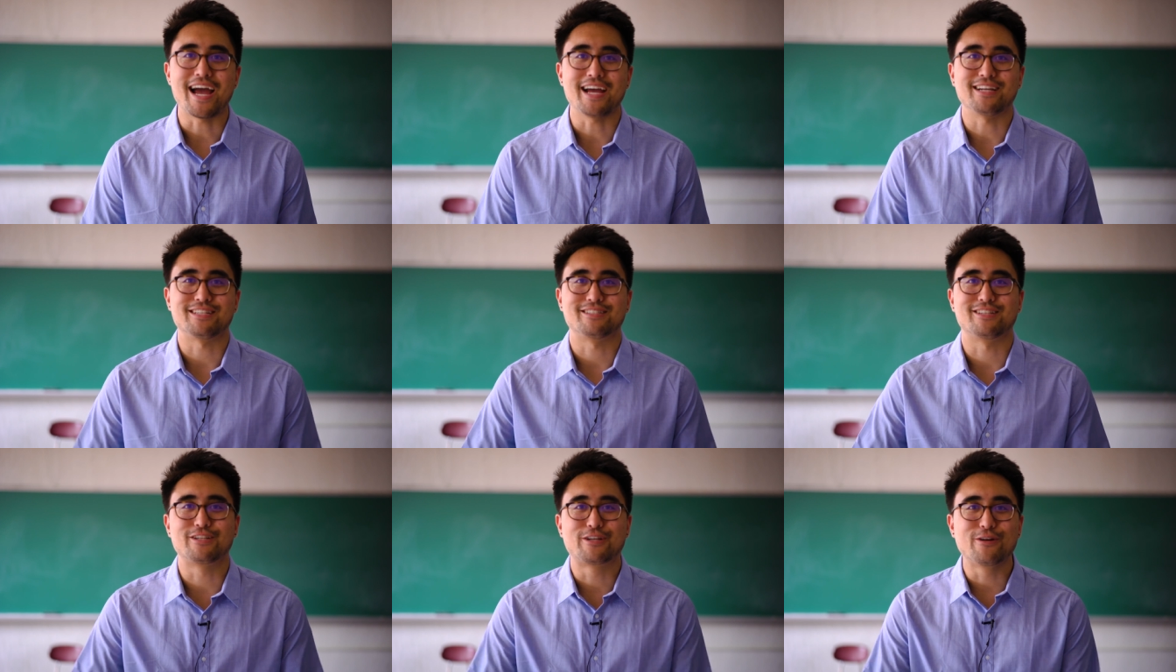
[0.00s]

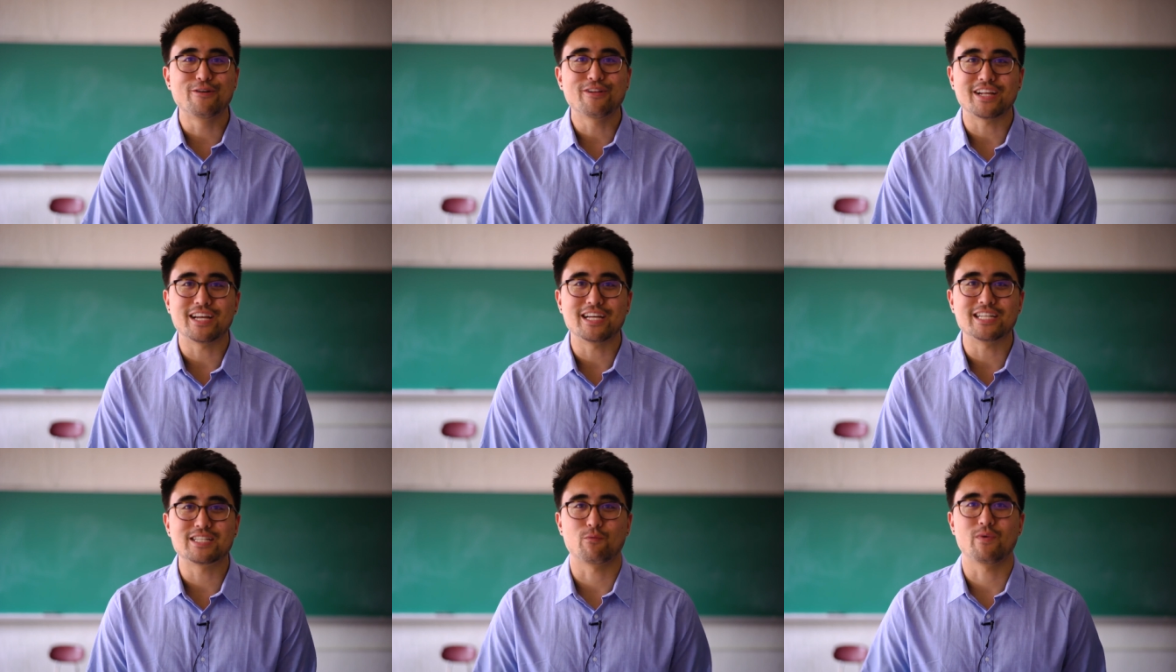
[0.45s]
Guys, the
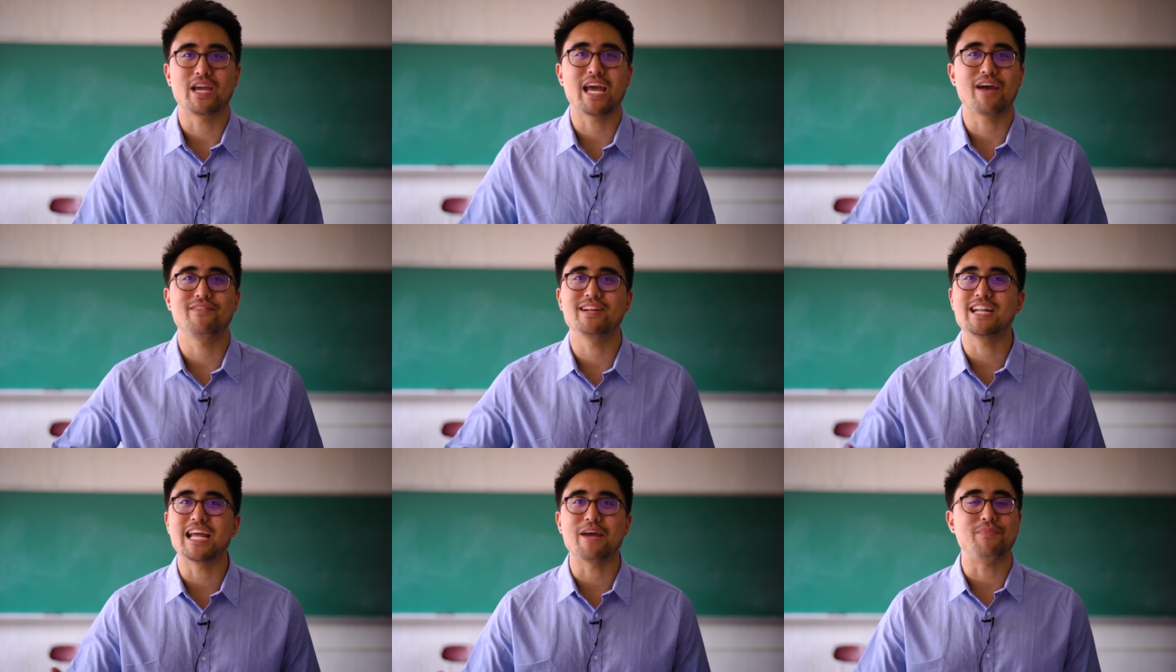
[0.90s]
truth is we
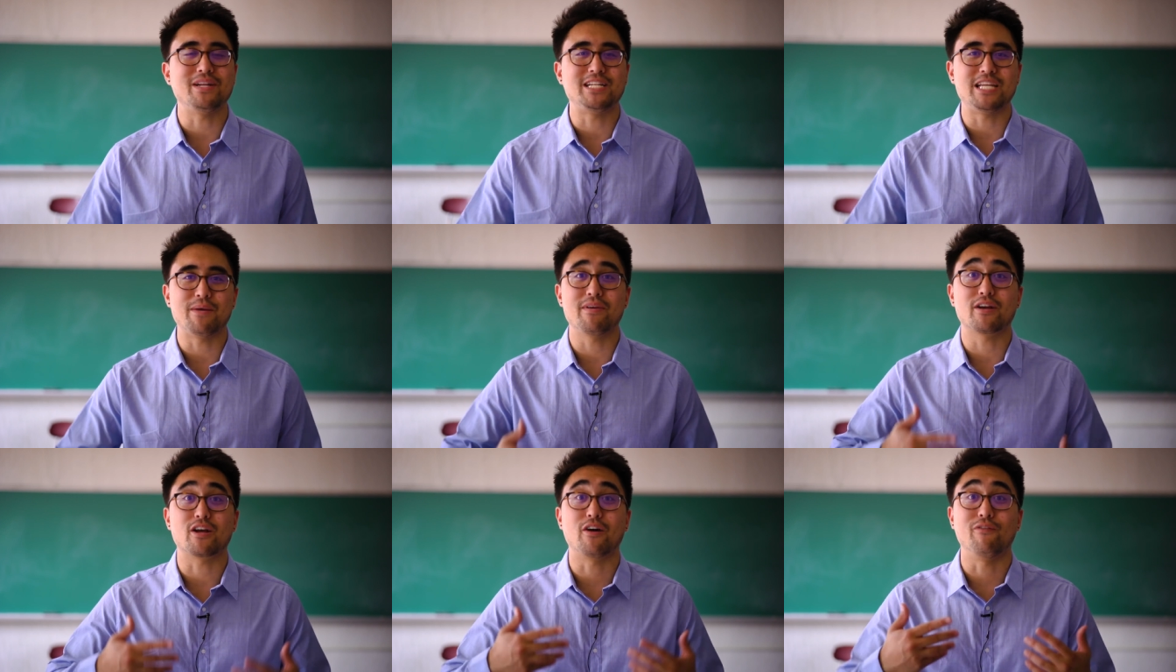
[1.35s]
have an
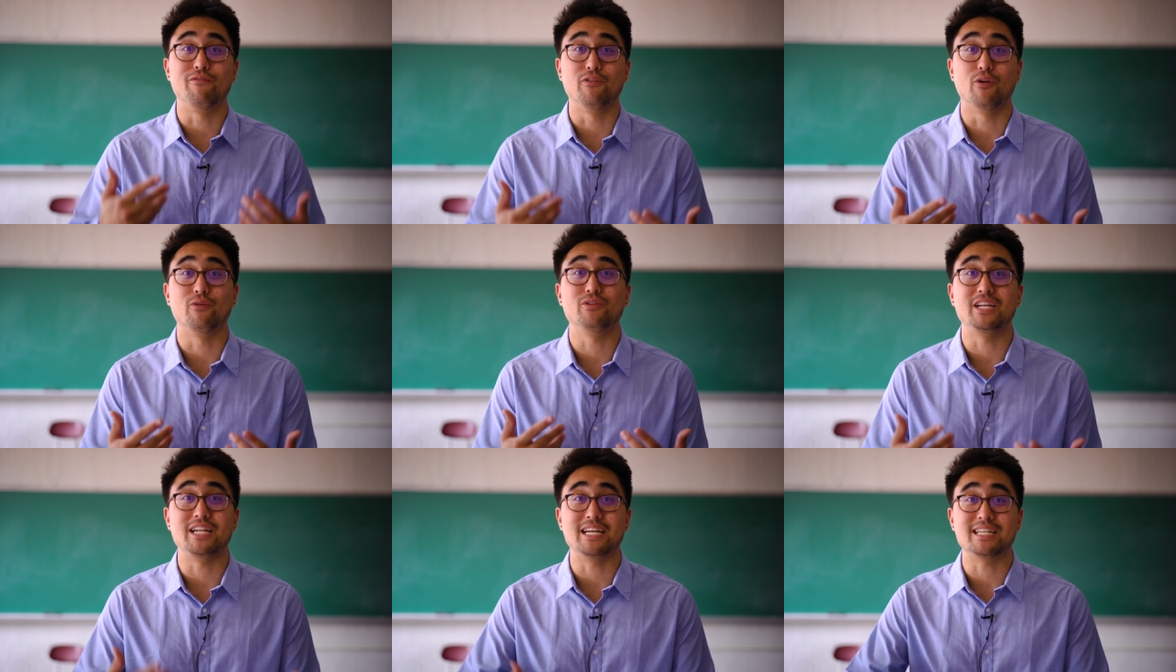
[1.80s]
epidemic of
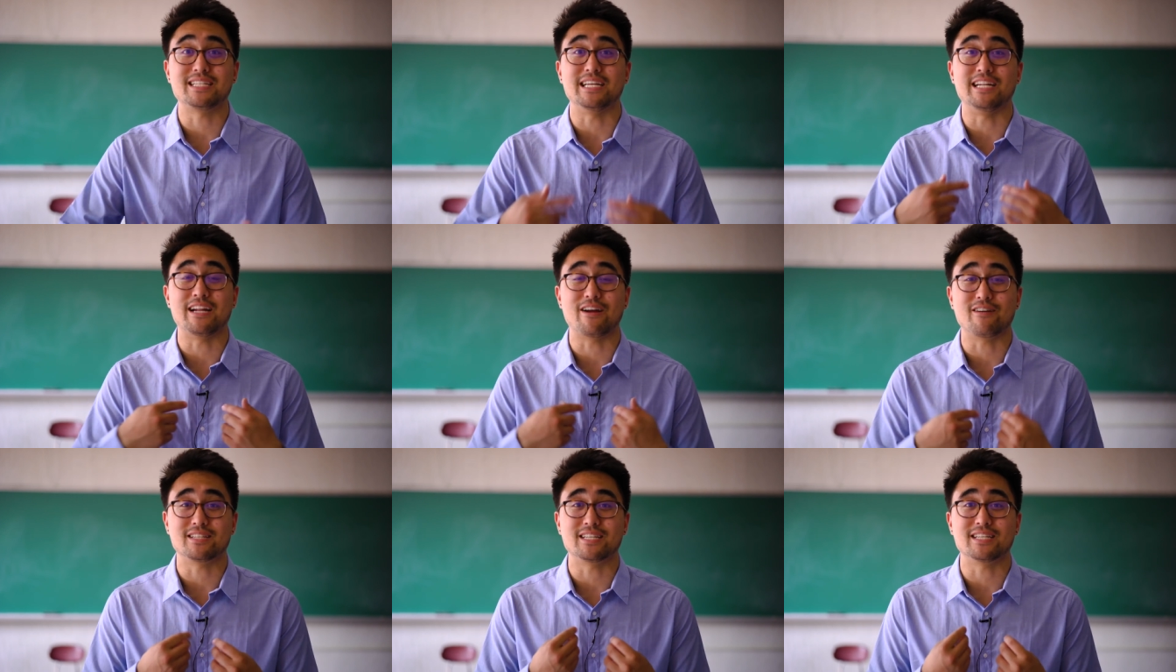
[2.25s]
loneliness
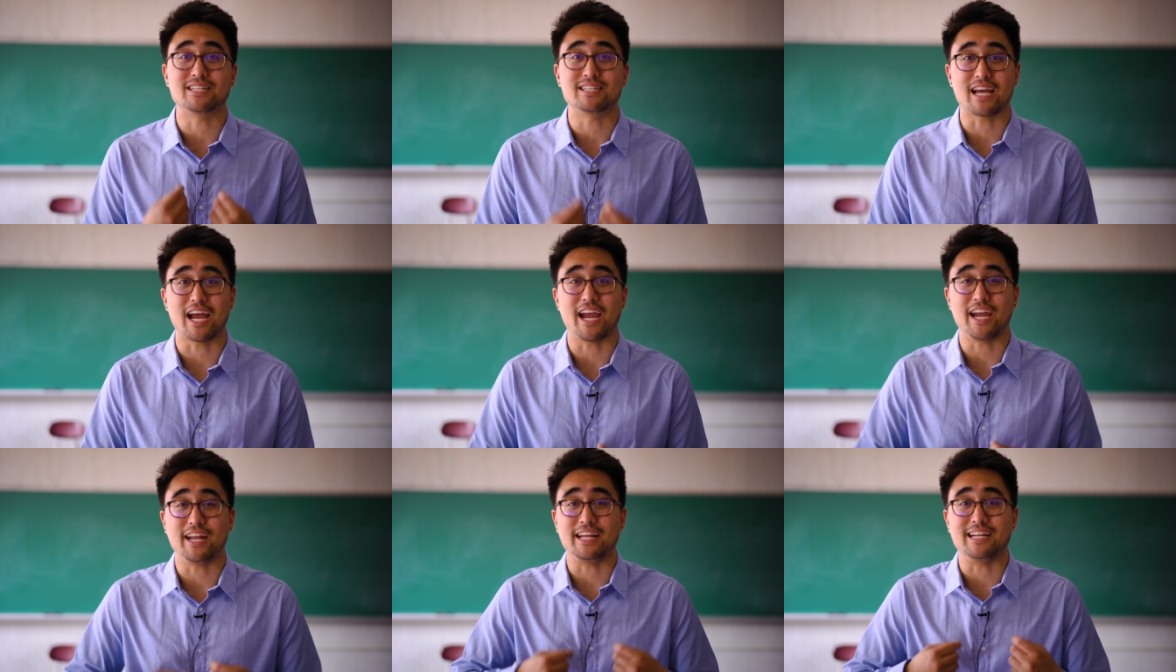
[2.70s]
in our
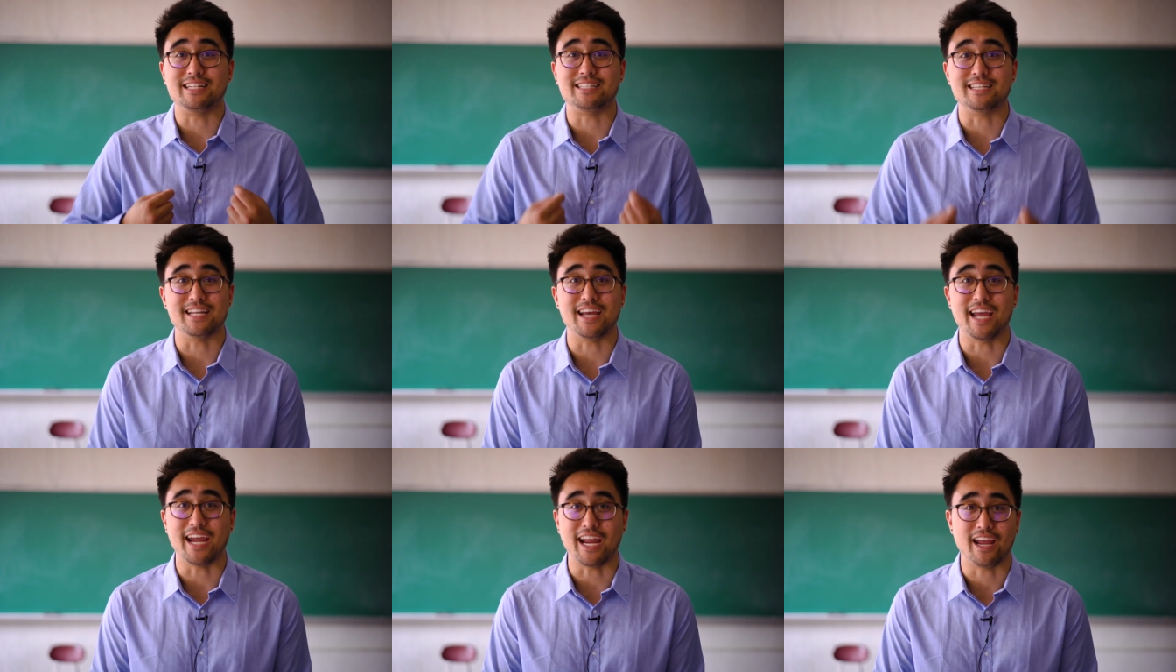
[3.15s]
society
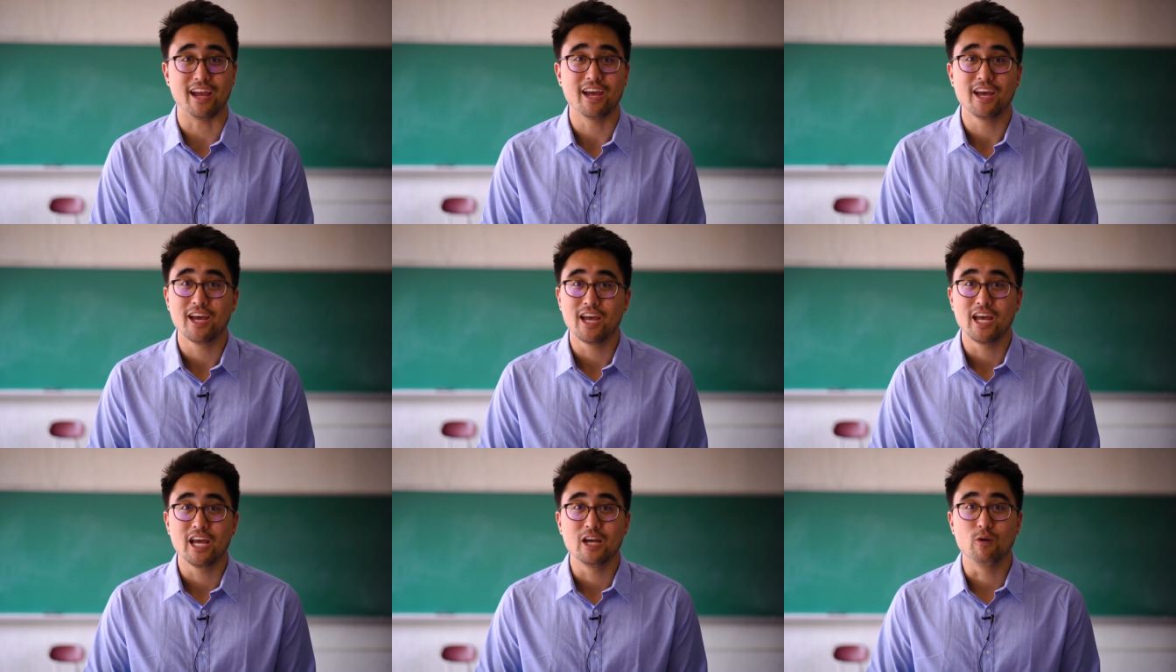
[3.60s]
today.
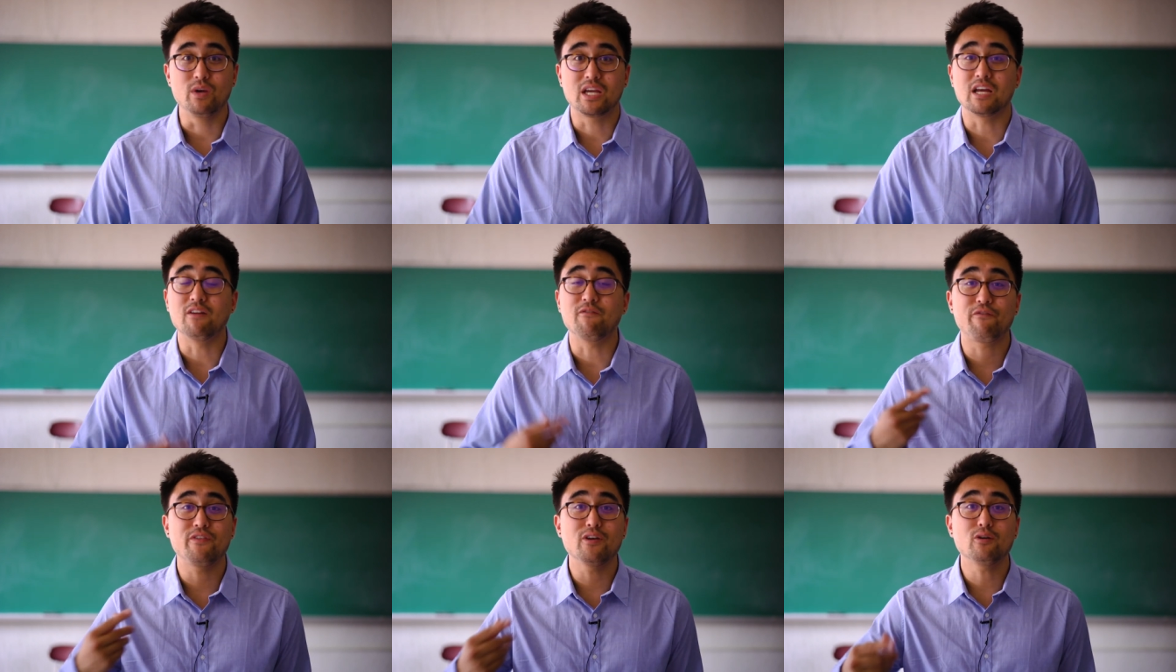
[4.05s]
We
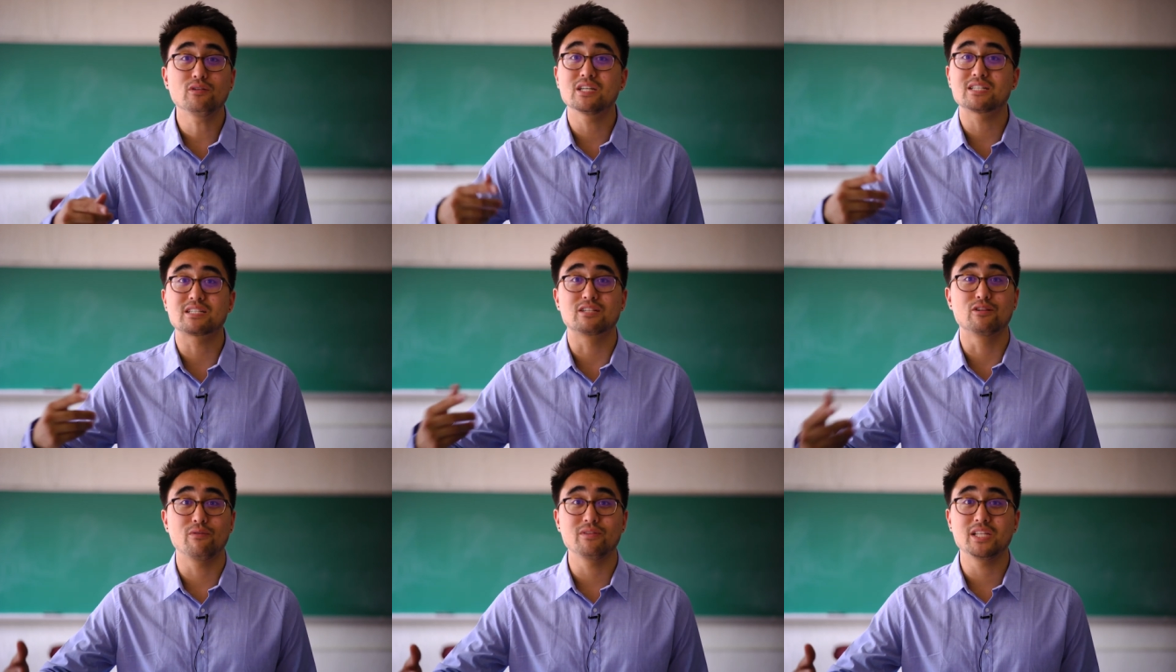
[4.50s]
can feel this